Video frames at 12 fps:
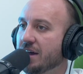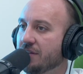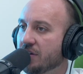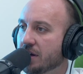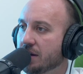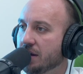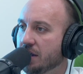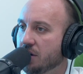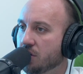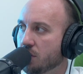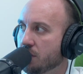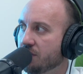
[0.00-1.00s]
if you can't even
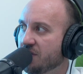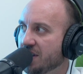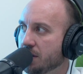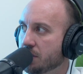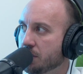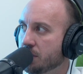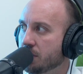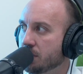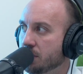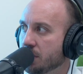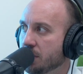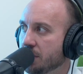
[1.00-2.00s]
clean your own
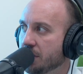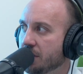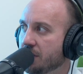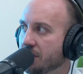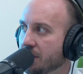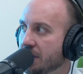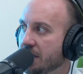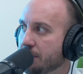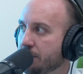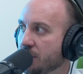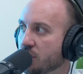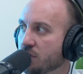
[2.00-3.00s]
vehicle, or
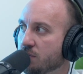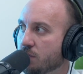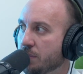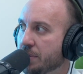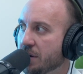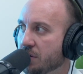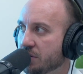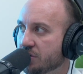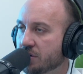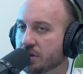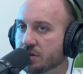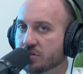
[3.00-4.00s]
keep your
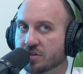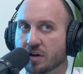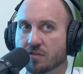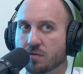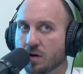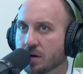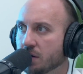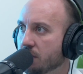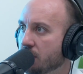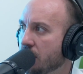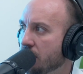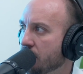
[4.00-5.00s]
appearance clean yourself,
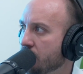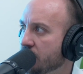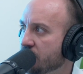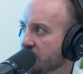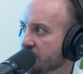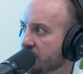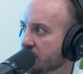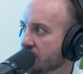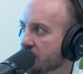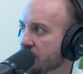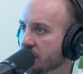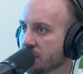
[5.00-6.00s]
why would we
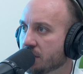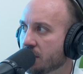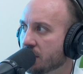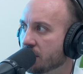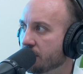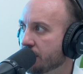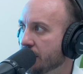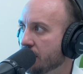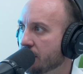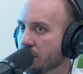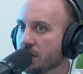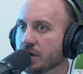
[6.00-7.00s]
trust you to clean our,
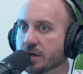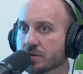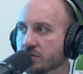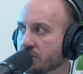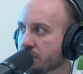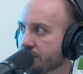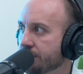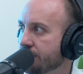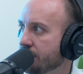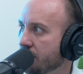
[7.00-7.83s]
client's